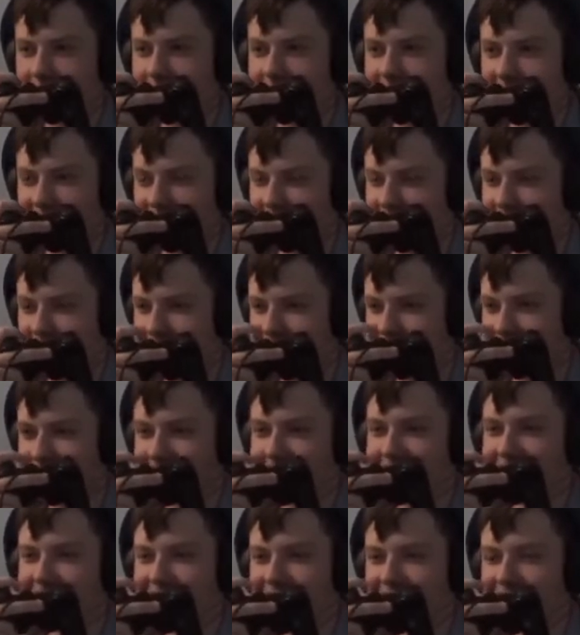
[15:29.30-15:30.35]

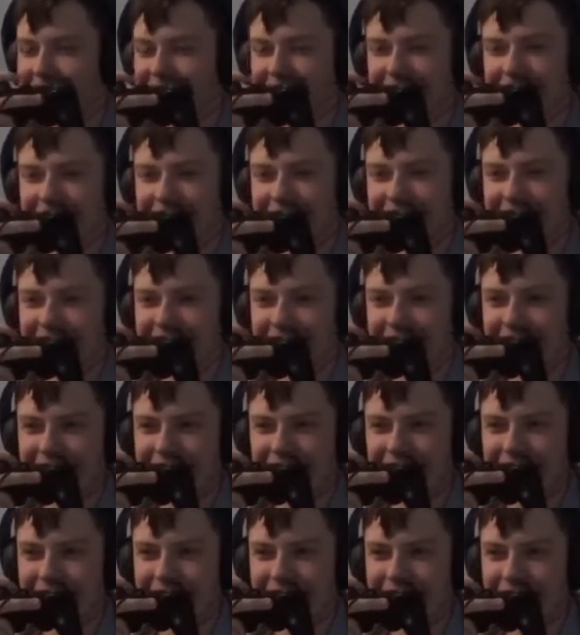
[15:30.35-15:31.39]

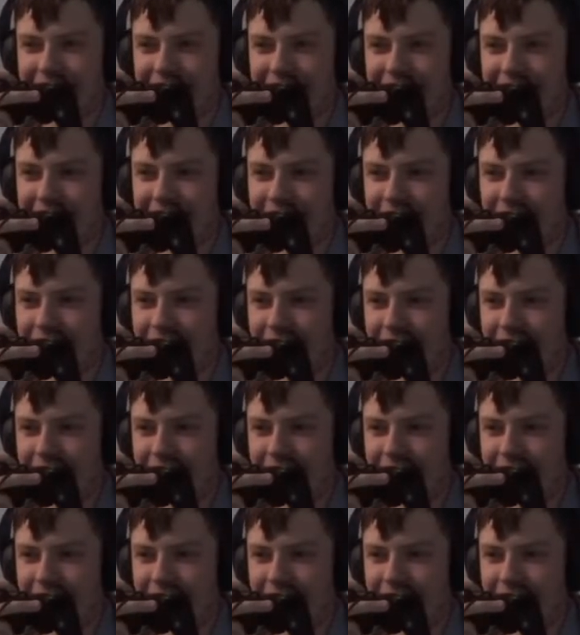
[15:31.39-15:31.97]
No one is speaking in this clip.